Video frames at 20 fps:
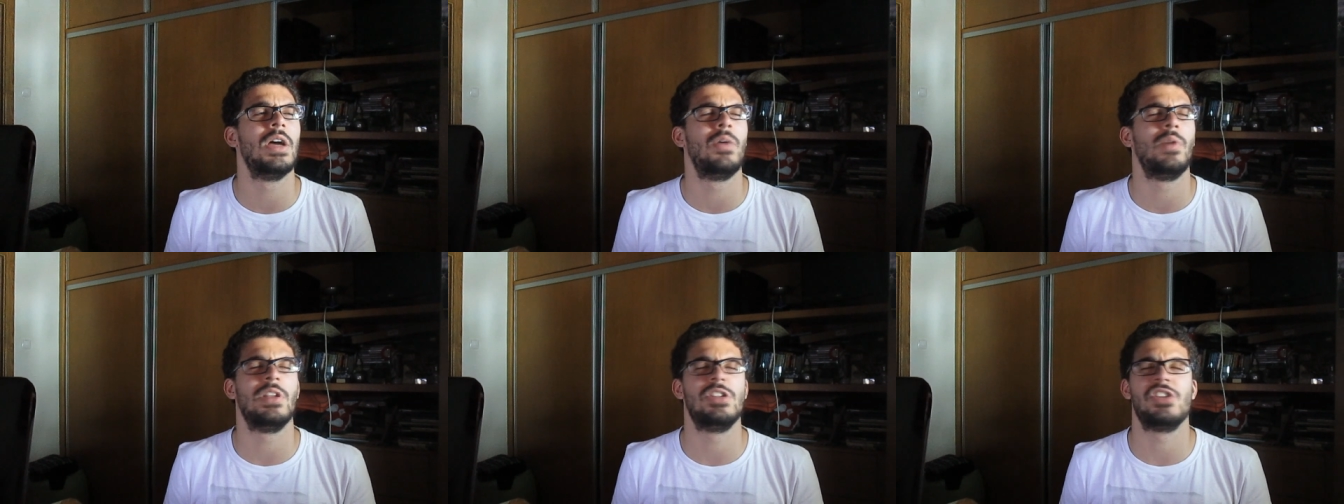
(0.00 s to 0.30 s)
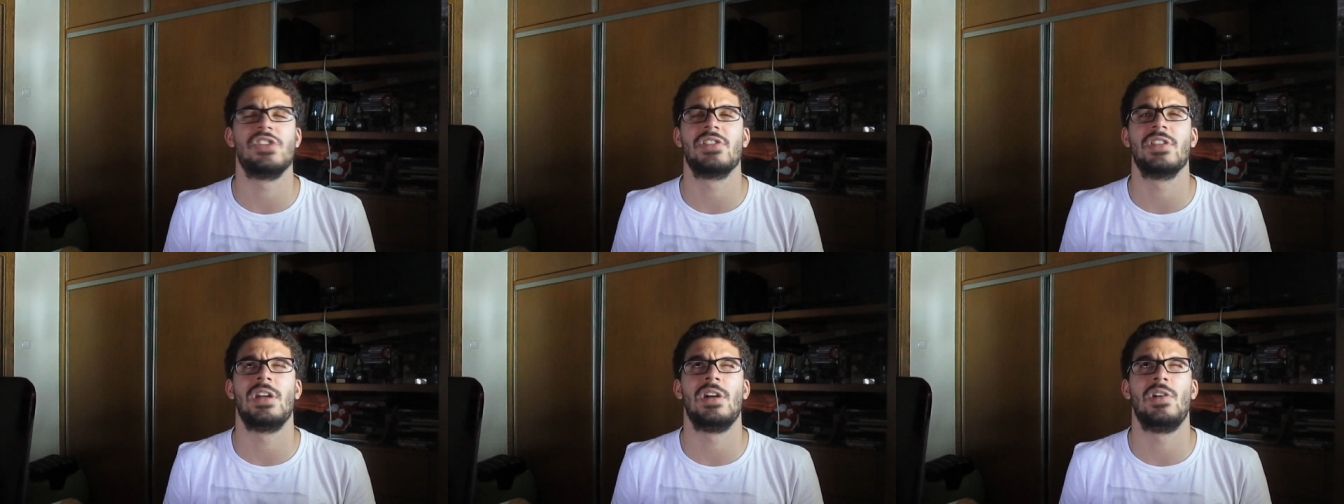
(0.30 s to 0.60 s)
which
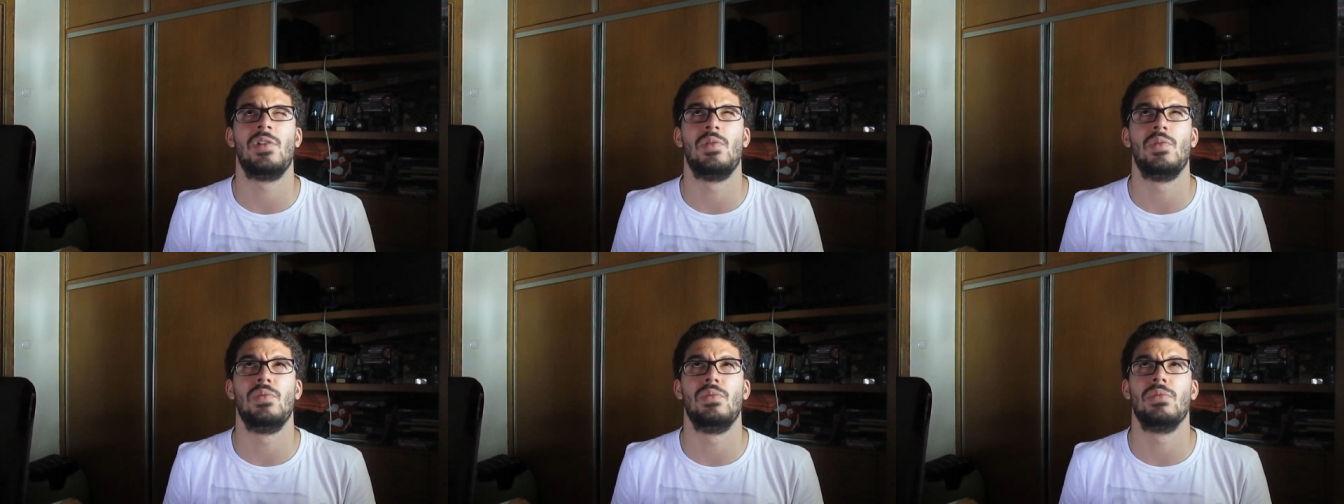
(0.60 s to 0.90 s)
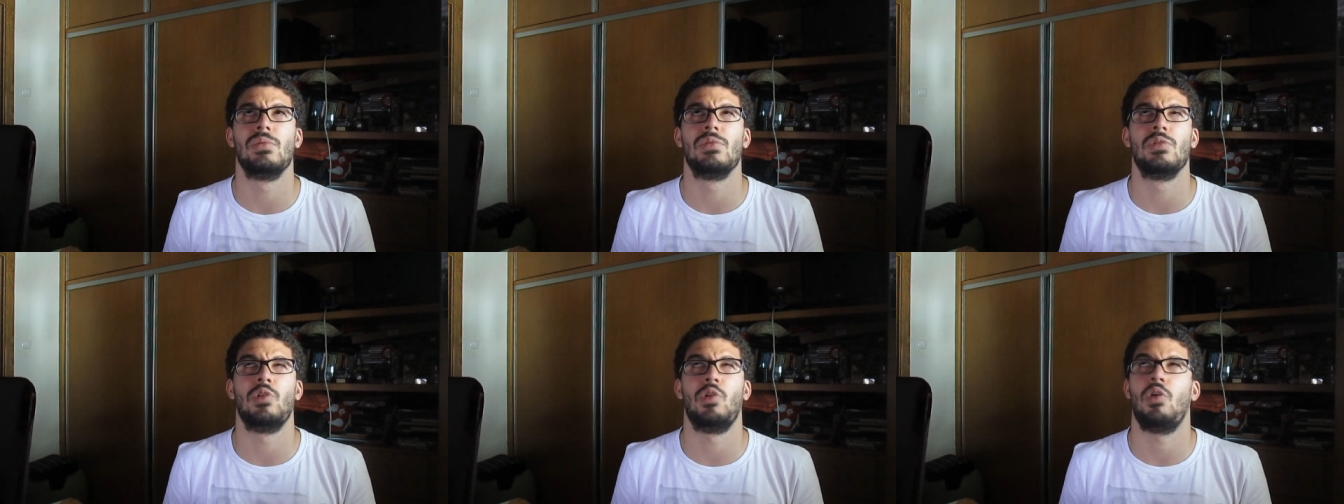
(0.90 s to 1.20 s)
is now
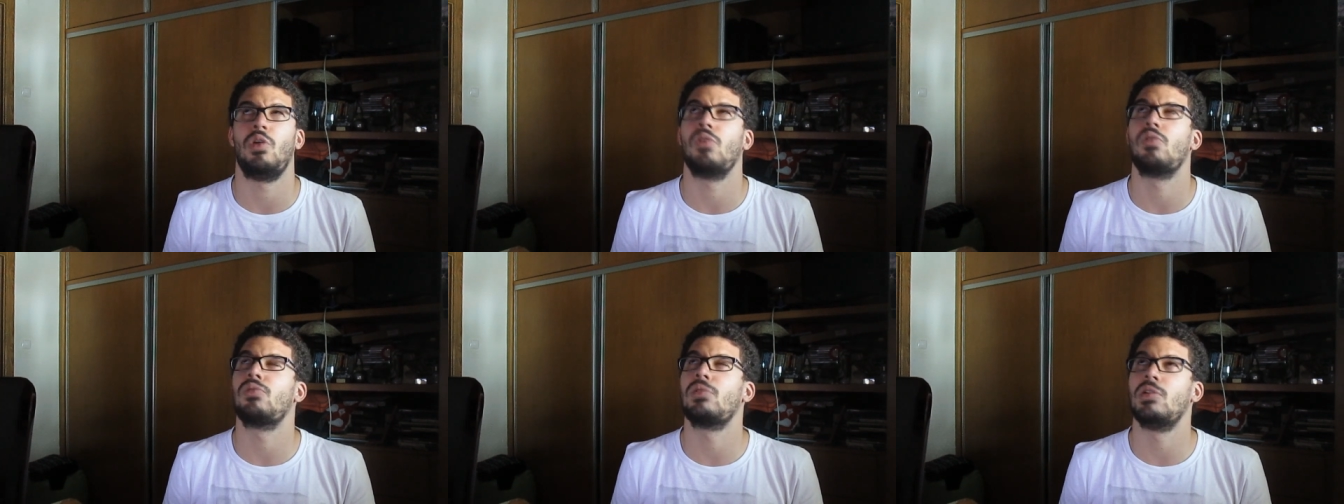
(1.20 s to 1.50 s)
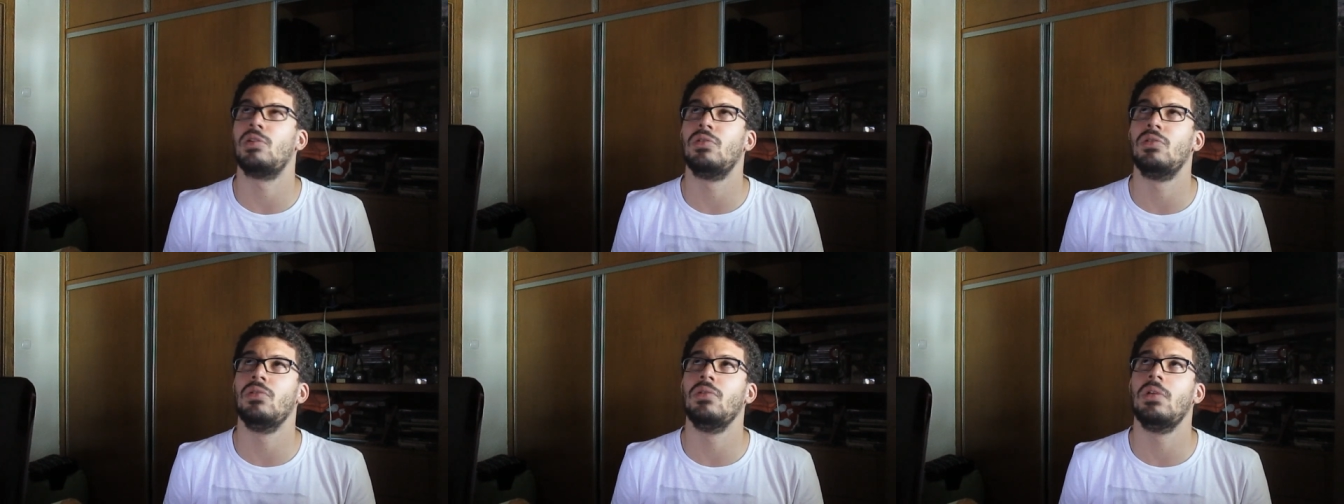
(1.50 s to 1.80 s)
log
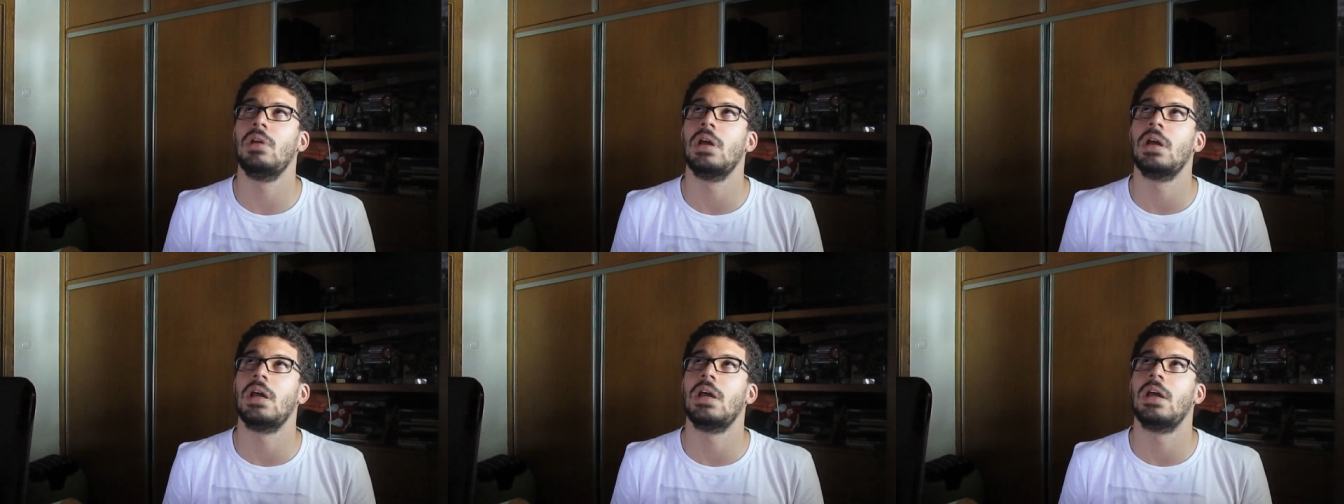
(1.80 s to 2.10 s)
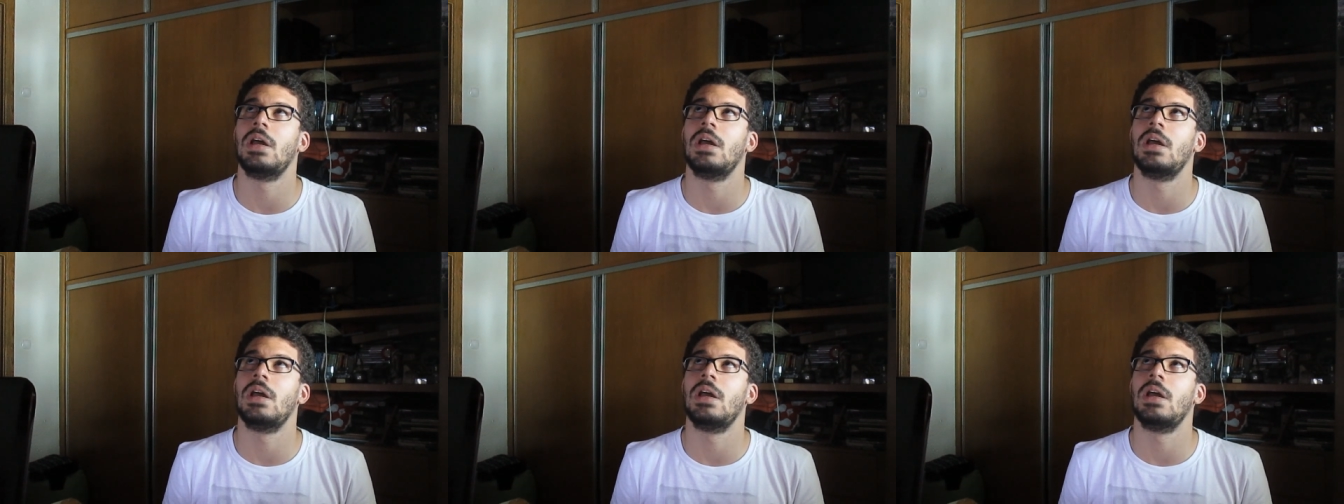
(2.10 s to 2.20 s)
roll,